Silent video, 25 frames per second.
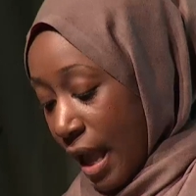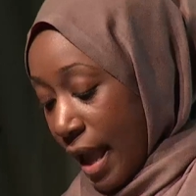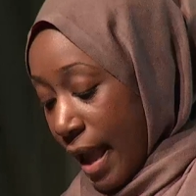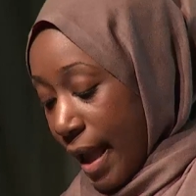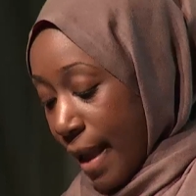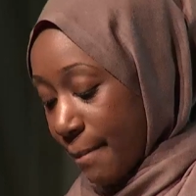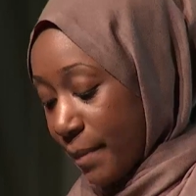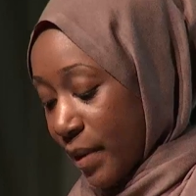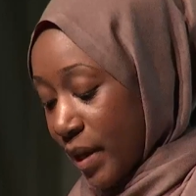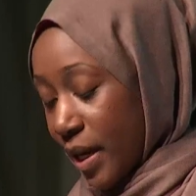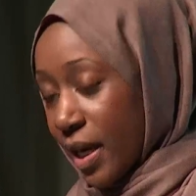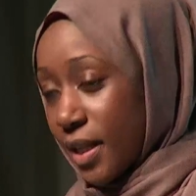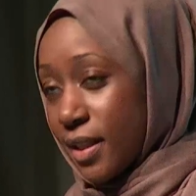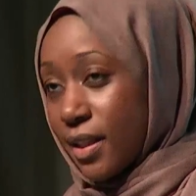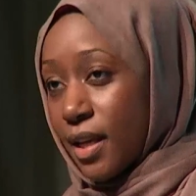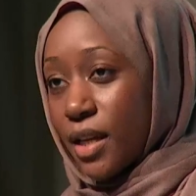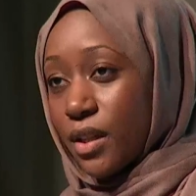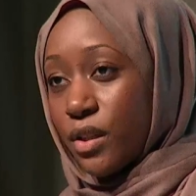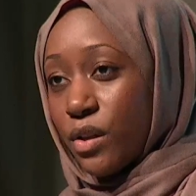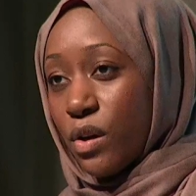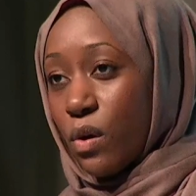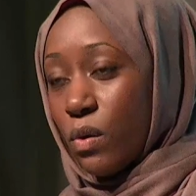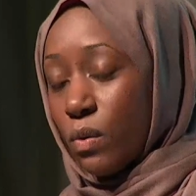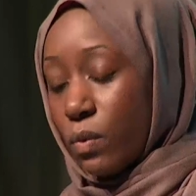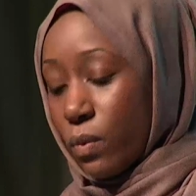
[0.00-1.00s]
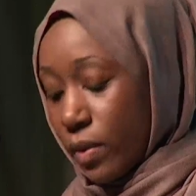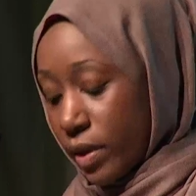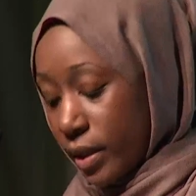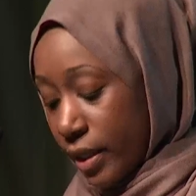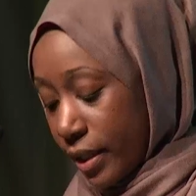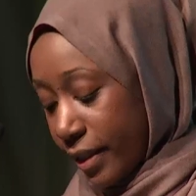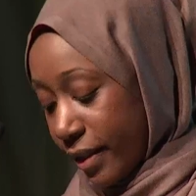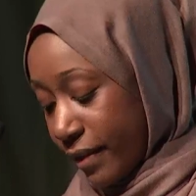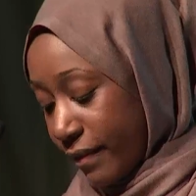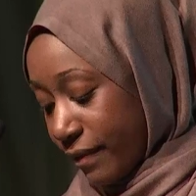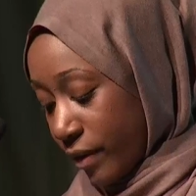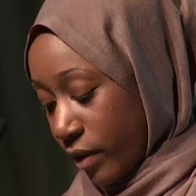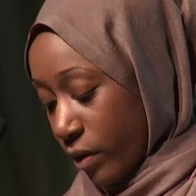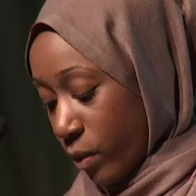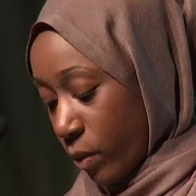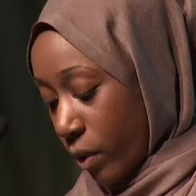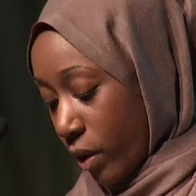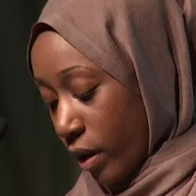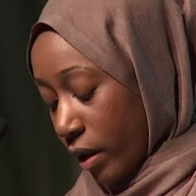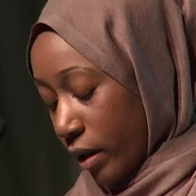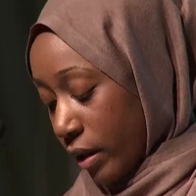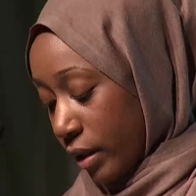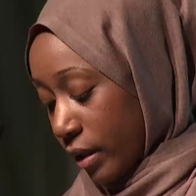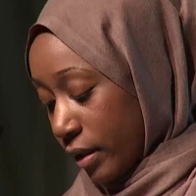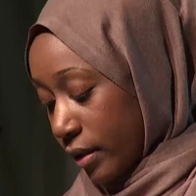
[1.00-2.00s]
and because I don't want to live in a
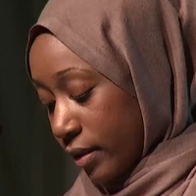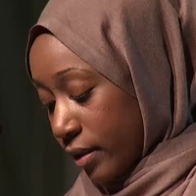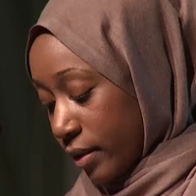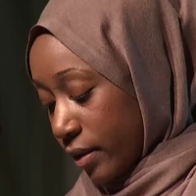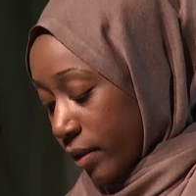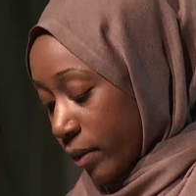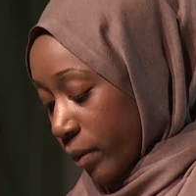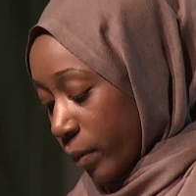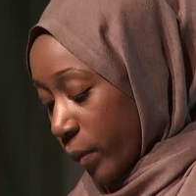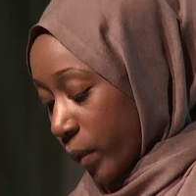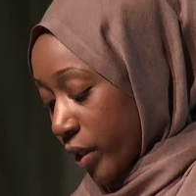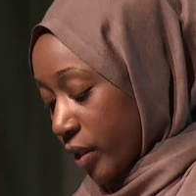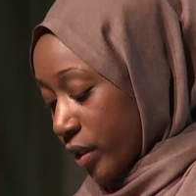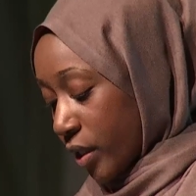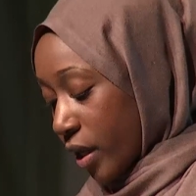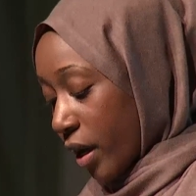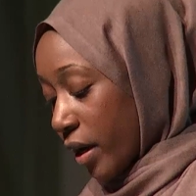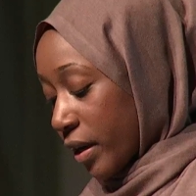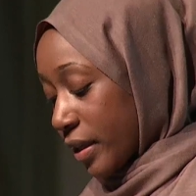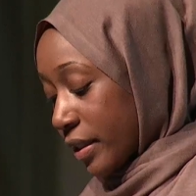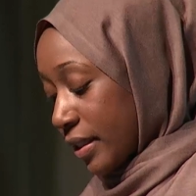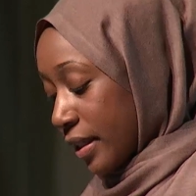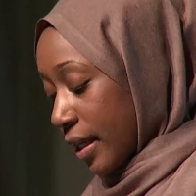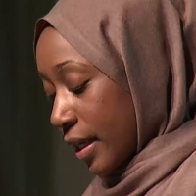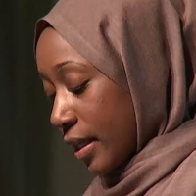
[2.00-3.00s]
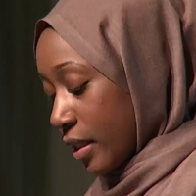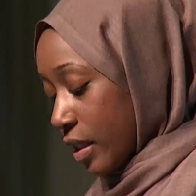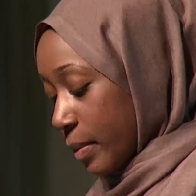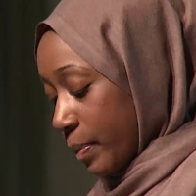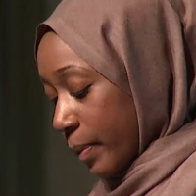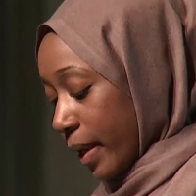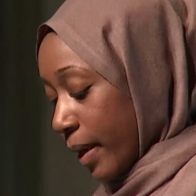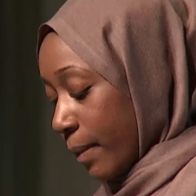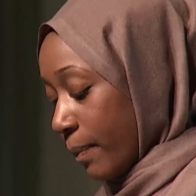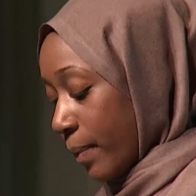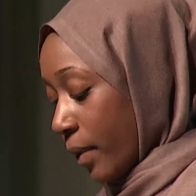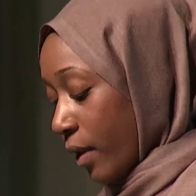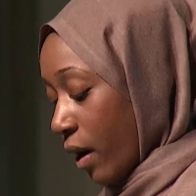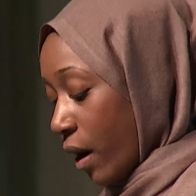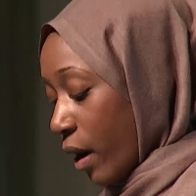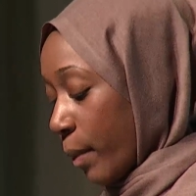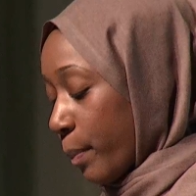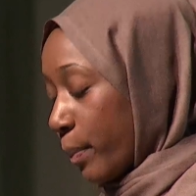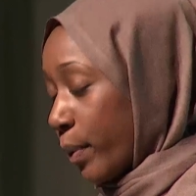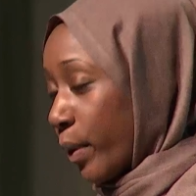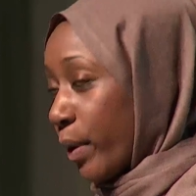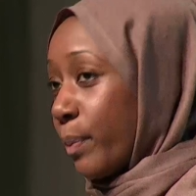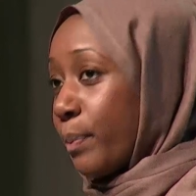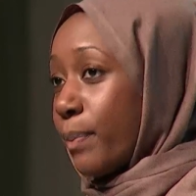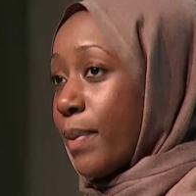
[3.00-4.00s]
world where dark-skinned people are
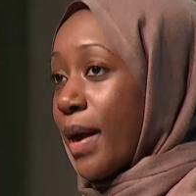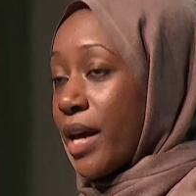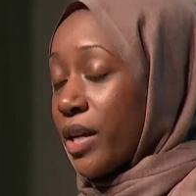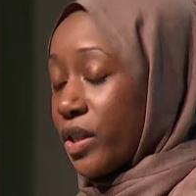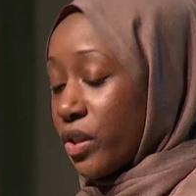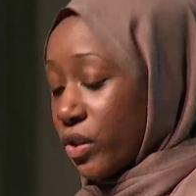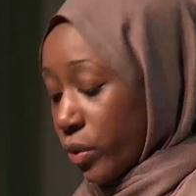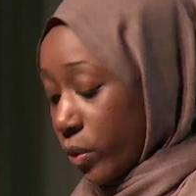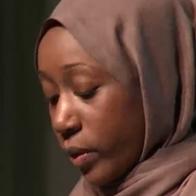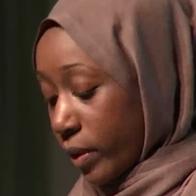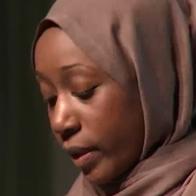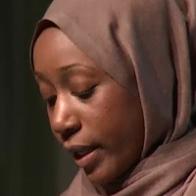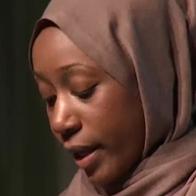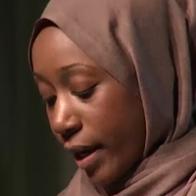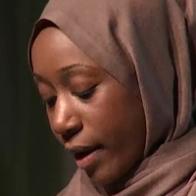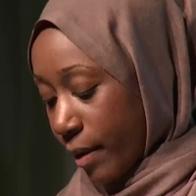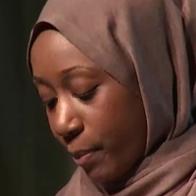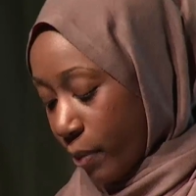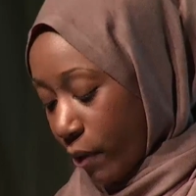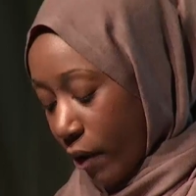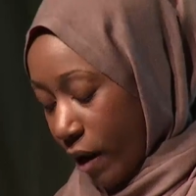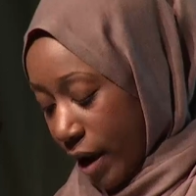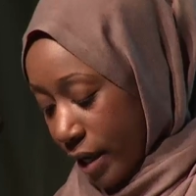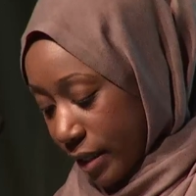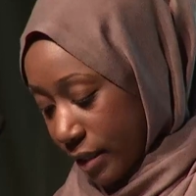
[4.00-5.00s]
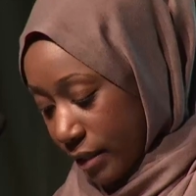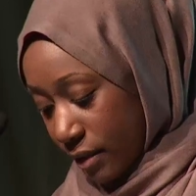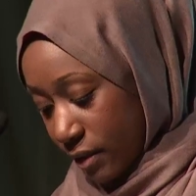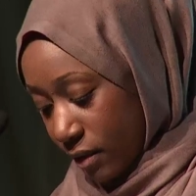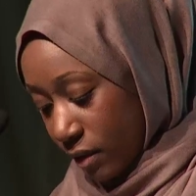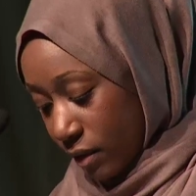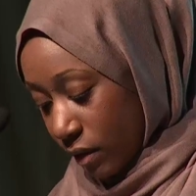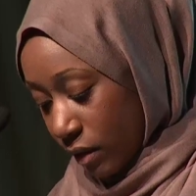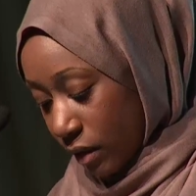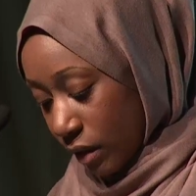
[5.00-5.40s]
perpetually oppressed,